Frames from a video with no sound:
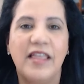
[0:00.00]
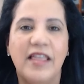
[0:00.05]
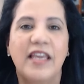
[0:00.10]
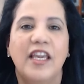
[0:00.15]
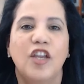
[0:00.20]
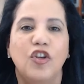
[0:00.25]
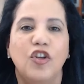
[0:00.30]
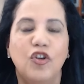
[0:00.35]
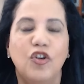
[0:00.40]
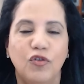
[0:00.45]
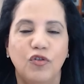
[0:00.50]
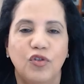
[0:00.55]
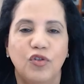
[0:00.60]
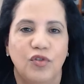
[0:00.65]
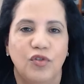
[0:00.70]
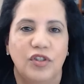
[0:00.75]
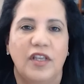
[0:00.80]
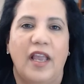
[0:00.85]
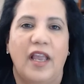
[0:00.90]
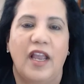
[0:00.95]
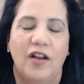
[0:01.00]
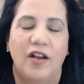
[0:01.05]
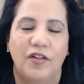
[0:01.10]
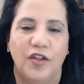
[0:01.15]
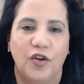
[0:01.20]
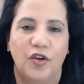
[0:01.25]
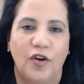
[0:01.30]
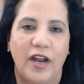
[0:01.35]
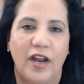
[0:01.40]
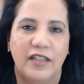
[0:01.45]
they can use to scale
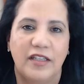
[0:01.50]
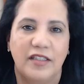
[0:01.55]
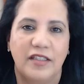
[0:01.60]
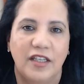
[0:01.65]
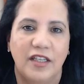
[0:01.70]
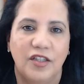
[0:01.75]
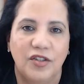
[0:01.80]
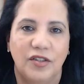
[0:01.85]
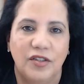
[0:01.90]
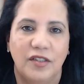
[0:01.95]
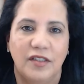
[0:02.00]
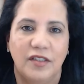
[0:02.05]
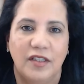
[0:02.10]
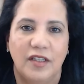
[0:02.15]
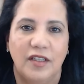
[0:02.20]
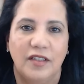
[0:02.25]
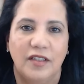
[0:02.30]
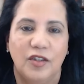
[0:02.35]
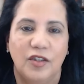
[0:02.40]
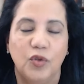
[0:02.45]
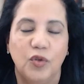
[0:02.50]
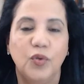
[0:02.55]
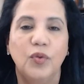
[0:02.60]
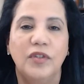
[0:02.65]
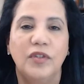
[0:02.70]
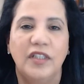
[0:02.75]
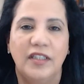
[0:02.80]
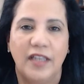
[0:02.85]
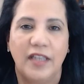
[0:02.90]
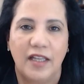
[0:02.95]
their organization and
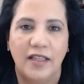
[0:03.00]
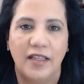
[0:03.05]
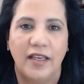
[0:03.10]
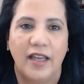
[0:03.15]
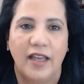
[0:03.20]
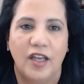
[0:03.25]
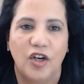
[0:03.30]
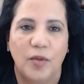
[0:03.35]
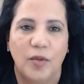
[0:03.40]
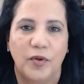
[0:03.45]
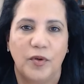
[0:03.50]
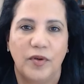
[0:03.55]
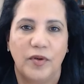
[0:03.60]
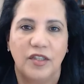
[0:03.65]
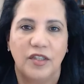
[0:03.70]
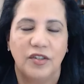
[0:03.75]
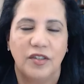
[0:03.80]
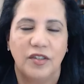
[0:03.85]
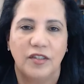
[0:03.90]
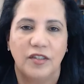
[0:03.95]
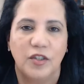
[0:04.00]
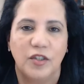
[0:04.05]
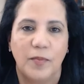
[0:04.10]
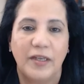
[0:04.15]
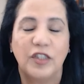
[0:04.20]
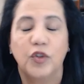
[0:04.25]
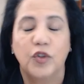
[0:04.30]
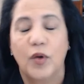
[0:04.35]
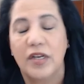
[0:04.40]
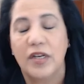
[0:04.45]
truly delegate operations
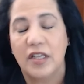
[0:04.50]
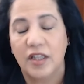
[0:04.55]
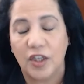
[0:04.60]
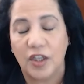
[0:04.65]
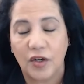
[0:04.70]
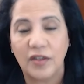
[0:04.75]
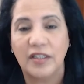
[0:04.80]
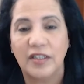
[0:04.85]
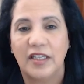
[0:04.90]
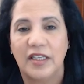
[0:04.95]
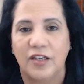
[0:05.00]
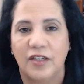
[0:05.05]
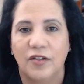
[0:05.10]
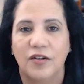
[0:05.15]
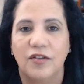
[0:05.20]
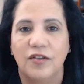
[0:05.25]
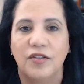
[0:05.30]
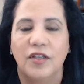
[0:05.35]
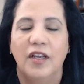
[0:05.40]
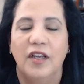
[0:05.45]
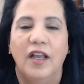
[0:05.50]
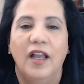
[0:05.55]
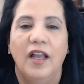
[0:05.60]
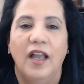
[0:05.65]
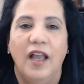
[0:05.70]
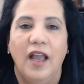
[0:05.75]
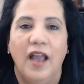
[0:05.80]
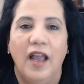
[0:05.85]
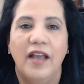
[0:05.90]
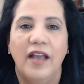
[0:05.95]
by training their leaders
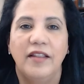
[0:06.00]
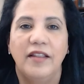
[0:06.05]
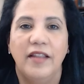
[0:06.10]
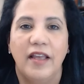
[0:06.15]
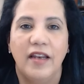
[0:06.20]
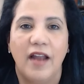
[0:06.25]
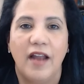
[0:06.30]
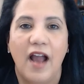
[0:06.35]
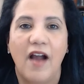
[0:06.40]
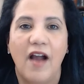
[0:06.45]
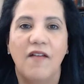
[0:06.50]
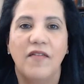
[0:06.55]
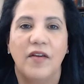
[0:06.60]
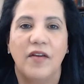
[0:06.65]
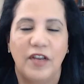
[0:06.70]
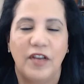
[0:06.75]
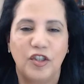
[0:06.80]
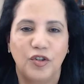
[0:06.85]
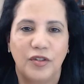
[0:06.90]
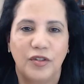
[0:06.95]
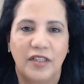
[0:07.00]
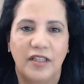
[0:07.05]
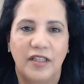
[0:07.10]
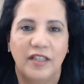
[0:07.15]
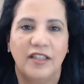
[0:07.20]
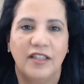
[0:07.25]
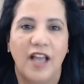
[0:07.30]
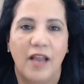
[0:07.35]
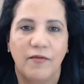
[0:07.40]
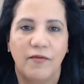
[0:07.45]
and then have eventually
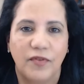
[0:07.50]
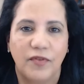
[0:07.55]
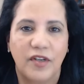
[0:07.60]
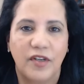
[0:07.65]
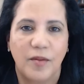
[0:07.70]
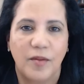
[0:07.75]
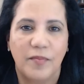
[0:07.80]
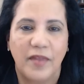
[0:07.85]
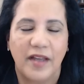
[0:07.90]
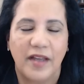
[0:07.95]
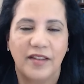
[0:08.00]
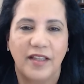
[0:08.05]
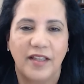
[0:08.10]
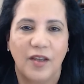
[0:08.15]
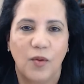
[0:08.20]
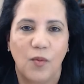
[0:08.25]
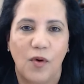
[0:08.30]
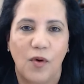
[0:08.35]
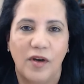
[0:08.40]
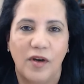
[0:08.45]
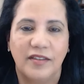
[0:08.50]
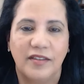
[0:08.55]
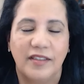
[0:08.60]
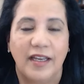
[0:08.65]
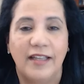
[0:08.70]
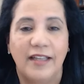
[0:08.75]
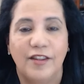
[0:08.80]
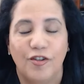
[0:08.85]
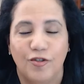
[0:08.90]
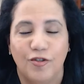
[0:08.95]
the time freedom that they want
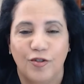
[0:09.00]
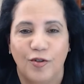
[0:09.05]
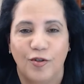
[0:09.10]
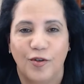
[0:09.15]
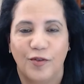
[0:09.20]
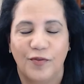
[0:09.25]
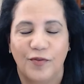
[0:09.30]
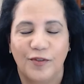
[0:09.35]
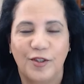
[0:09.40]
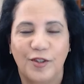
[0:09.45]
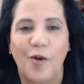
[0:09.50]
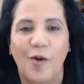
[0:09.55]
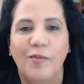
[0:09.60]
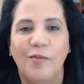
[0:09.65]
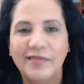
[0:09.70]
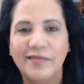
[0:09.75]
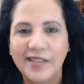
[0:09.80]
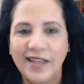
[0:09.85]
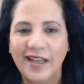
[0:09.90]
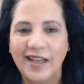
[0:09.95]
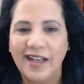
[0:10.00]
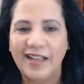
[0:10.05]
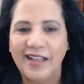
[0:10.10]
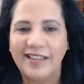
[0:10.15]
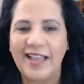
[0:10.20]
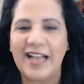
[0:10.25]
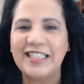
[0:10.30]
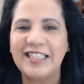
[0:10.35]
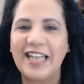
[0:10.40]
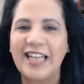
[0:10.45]
and deserve. So
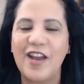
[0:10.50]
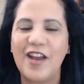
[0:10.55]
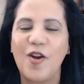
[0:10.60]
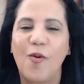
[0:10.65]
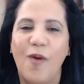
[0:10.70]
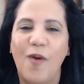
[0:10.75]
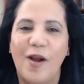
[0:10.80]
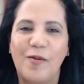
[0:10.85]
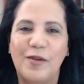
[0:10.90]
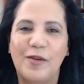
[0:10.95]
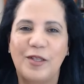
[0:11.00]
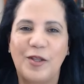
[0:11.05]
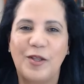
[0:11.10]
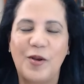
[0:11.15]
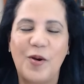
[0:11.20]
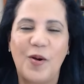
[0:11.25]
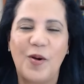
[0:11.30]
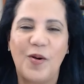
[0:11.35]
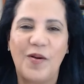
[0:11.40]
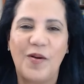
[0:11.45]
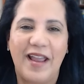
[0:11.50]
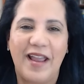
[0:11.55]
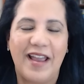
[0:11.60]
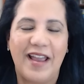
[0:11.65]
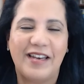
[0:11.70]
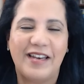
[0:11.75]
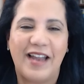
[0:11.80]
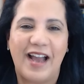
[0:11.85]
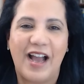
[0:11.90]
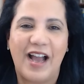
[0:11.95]
that's kind of what we do
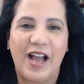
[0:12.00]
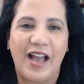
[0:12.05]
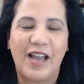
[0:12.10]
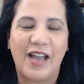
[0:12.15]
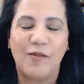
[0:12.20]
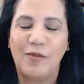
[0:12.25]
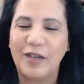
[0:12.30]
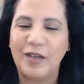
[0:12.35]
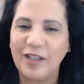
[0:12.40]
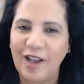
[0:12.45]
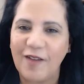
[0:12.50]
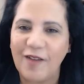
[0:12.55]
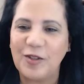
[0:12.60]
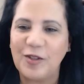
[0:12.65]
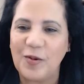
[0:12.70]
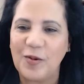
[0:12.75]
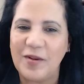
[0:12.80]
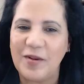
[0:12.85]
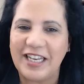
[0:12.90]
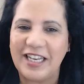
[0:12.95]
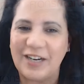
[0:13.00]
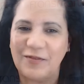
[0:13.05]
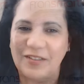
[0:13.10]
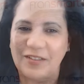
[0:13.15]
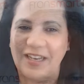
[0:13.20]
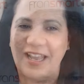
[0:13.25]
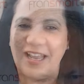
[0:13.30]
and uh, and we love doing it every